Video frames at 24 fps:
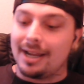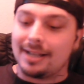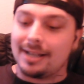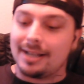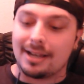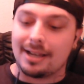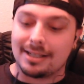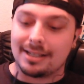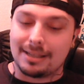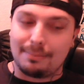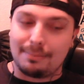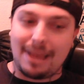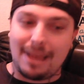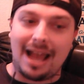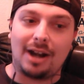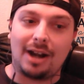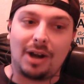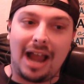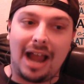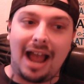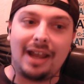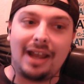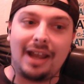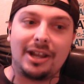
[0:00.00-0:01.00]
Doesn't
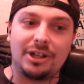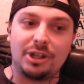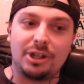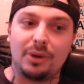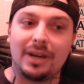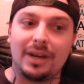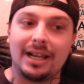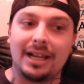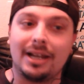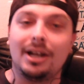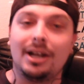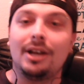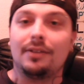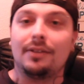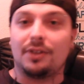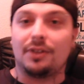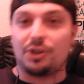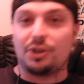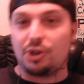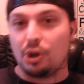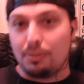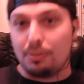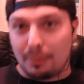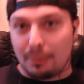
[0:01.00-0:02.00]
matter how you do it. The
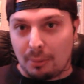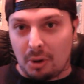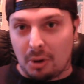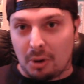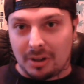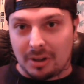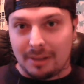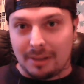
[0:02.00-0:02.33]
Super Bowl